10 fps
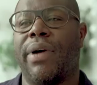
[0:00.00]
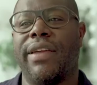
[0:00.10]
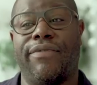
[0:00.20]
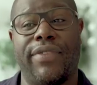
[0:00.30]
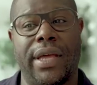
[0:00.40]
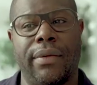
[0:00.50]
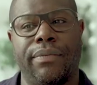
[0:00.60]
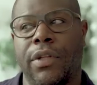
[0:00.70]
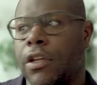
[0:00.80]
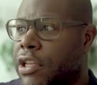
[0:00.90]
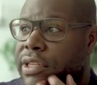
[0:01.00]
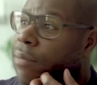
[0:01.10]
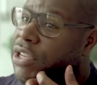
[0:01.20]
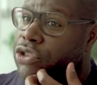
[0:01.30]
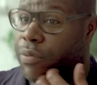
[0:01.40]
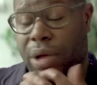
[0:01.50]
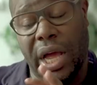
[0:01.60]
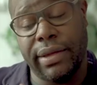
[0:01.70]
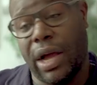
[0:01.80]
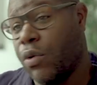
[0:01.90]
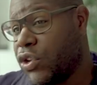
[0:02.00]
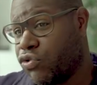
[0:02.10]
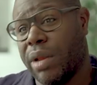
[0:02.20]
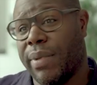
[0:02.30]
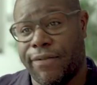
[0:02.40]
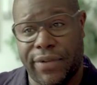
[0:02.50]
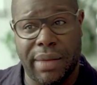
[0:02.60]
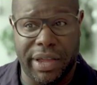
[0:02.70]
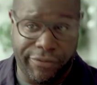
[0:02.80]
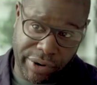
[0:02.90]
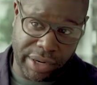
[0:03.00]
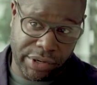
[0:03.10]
by fear. And sometimes oh, I, I always try to make fear my friend